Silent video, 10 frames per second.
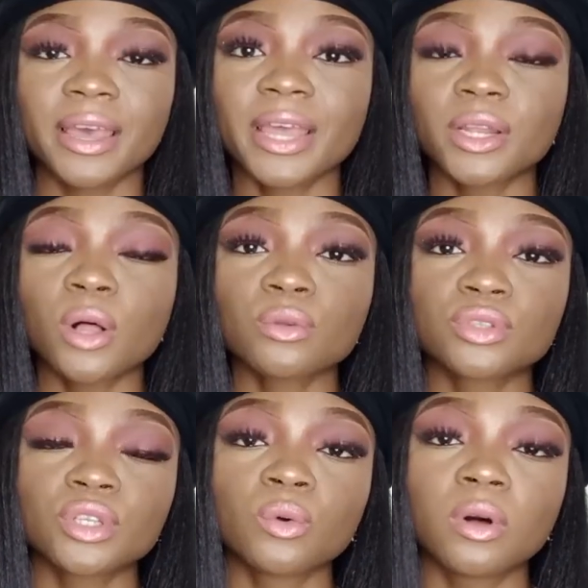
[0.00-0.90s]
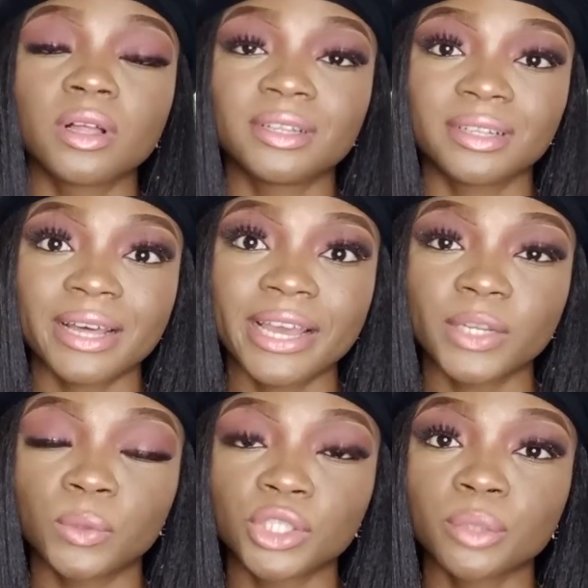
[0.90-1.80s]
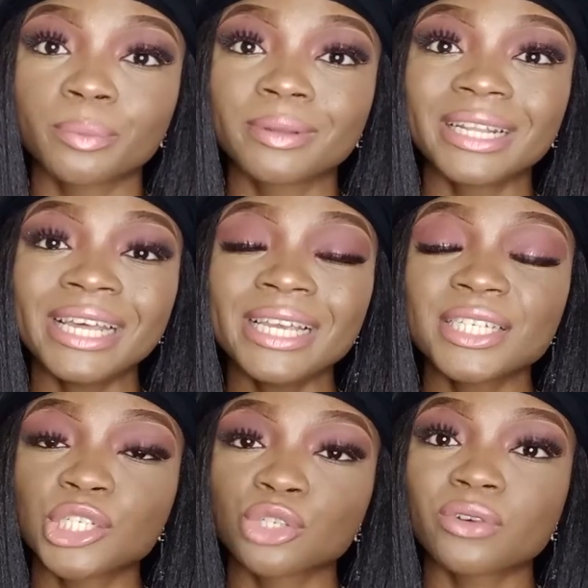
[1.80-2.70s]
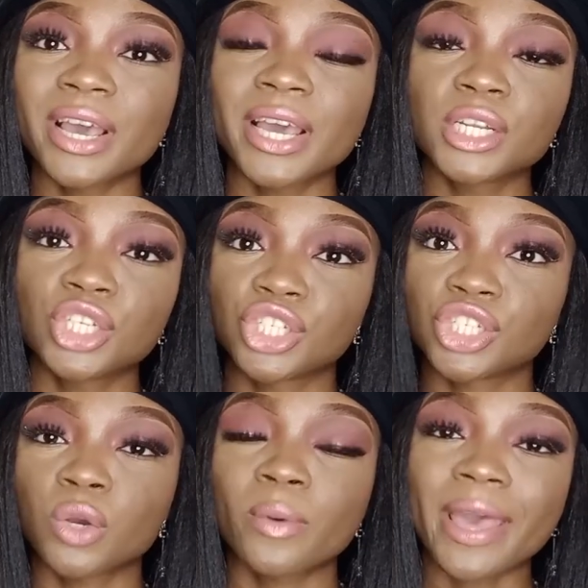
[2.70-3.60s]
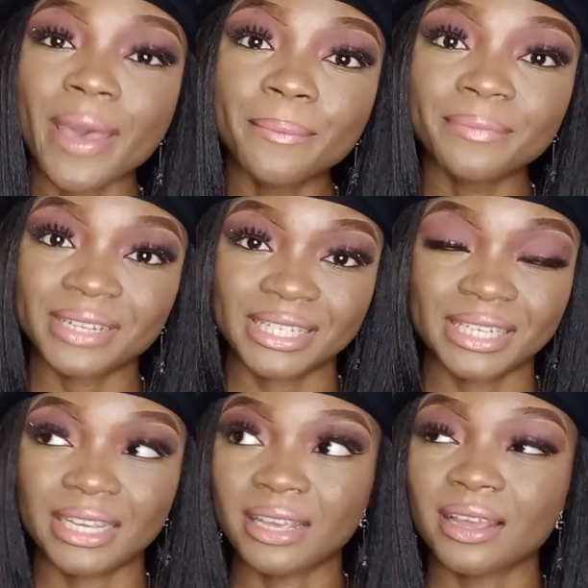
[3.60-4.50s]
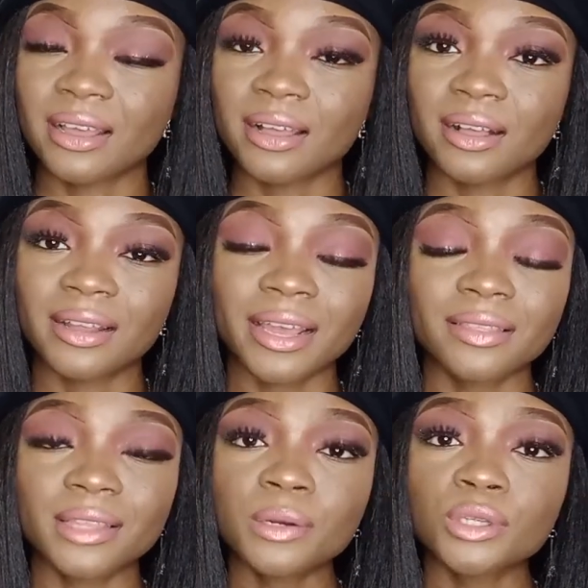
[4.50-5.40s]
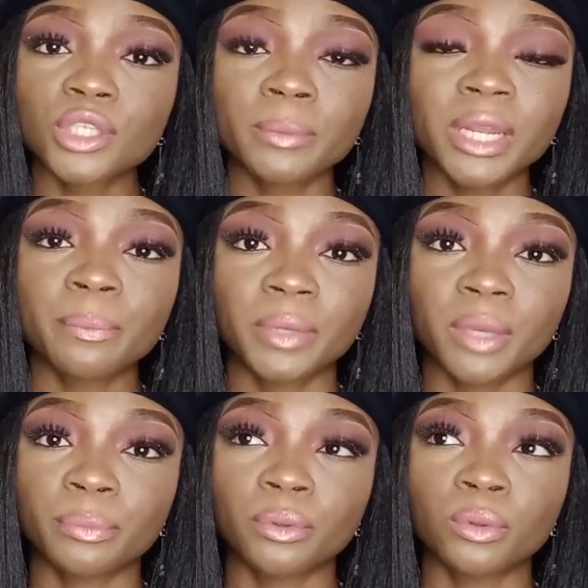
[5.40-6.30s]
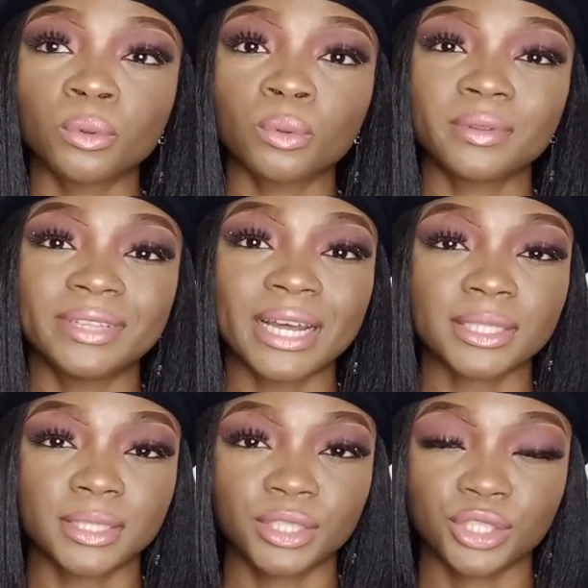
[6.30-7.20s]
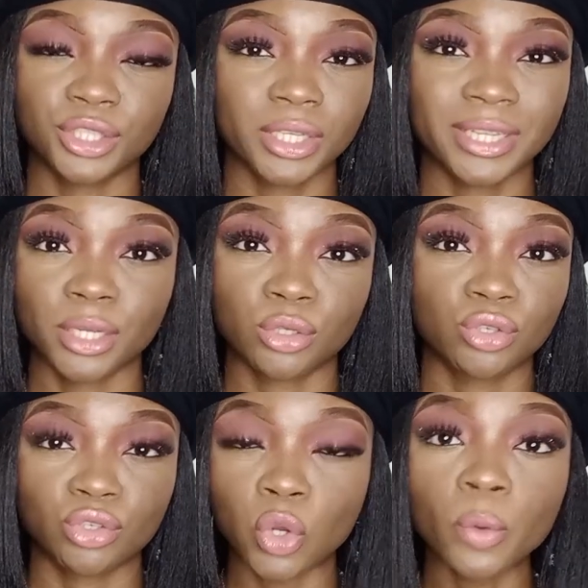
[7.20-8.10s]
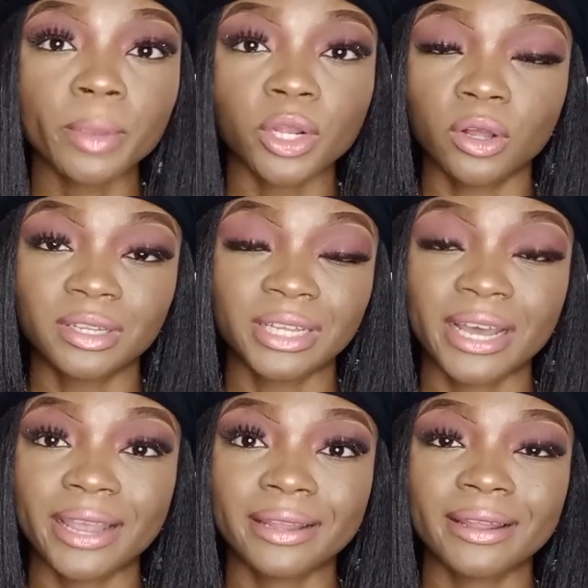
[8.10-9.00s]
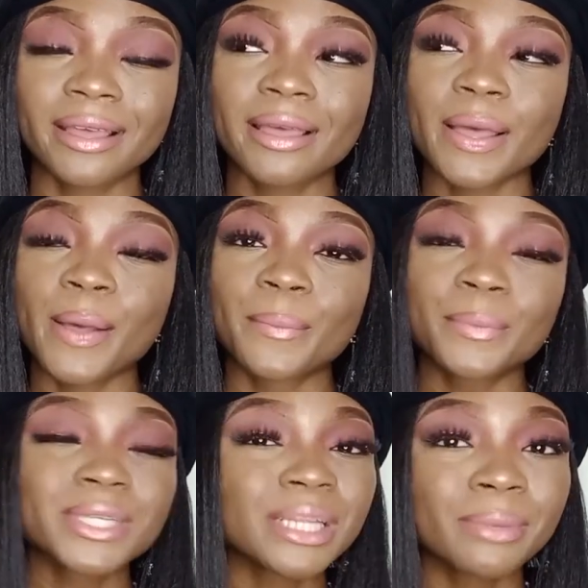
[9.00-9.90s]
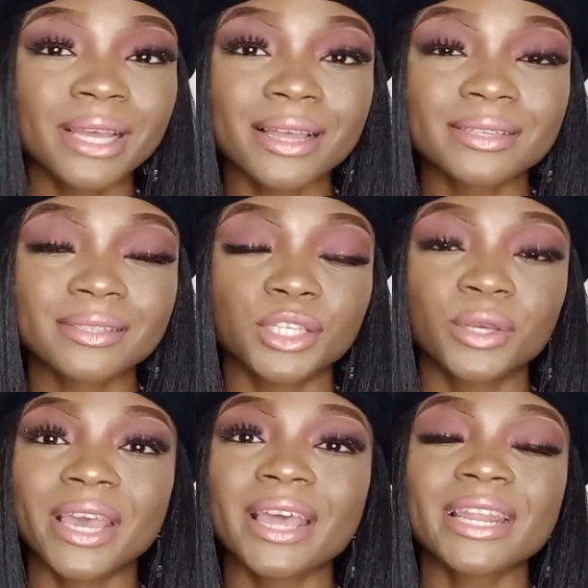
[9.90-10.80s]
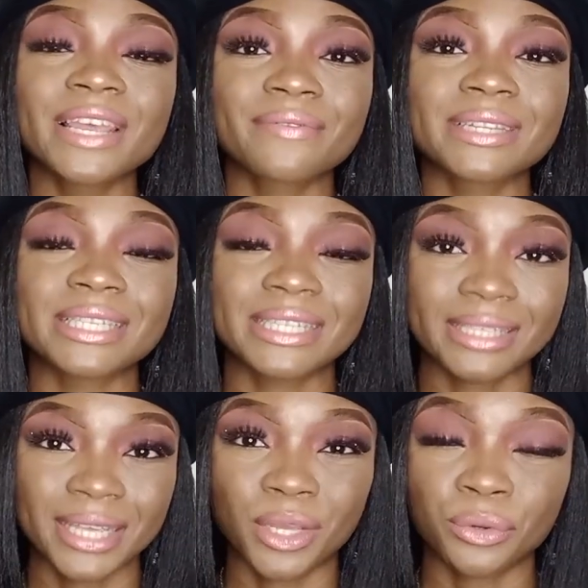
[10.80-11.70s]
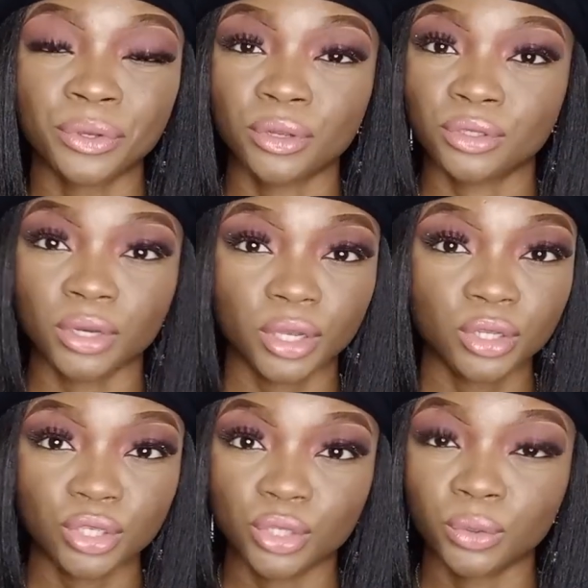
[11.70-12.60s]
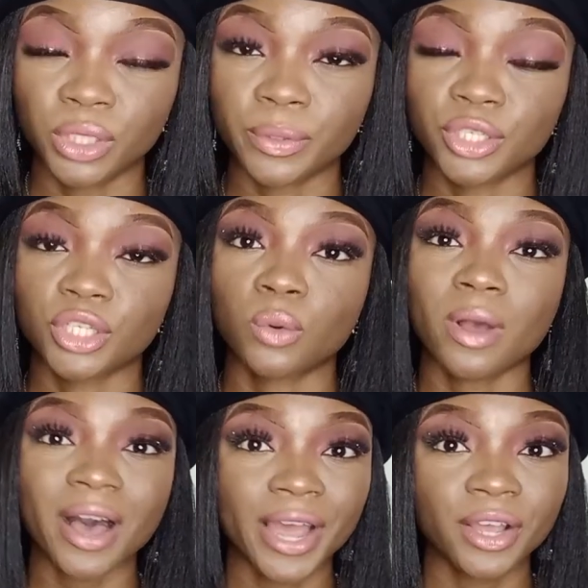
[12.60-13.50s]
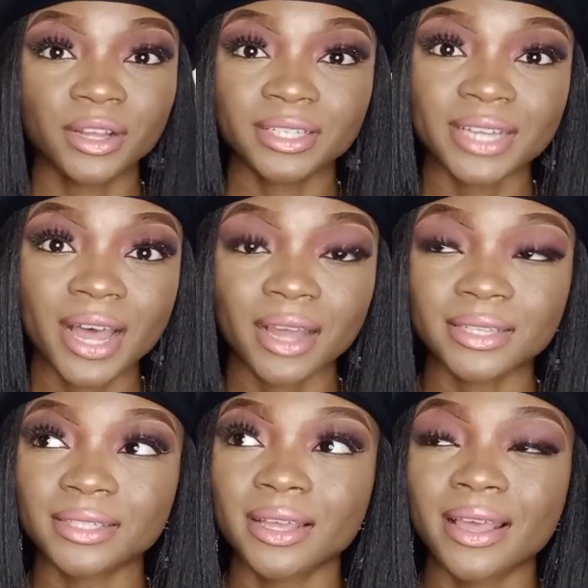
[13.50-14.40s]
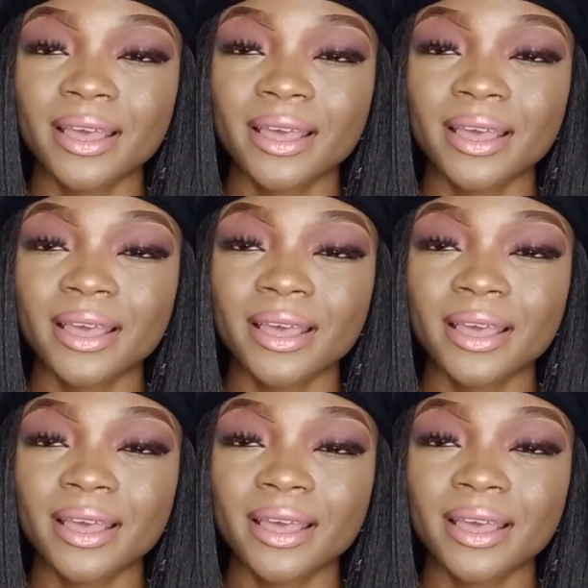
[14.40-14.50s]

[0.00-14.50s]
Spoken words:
And also online, we should please try and show empathy. Like, there are so many people that they're so mean online, mostly because you can't even see who you're talking to. There is no eye contact.